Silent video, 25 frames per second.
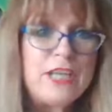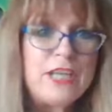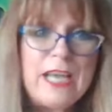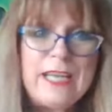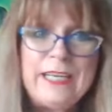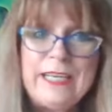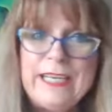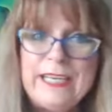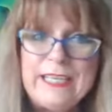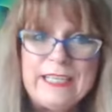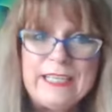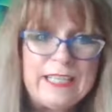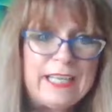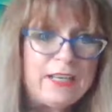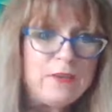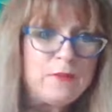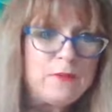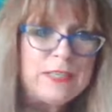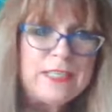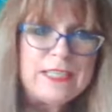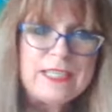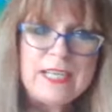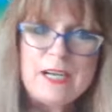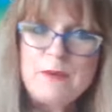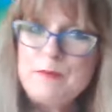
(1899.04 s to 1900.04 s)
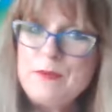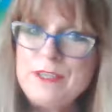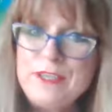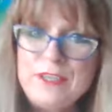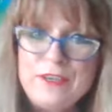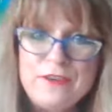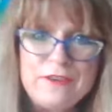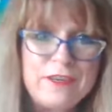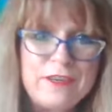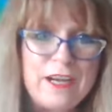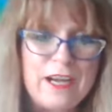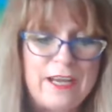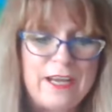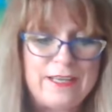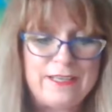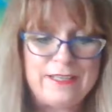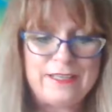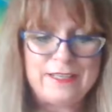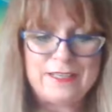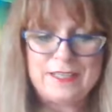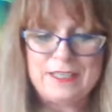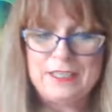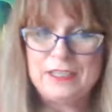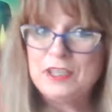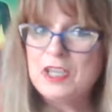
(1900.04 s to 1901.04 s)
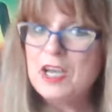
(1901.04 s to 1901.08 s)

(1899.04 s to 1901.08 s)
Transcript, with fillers: to Jeni. Like, what's up with you guys?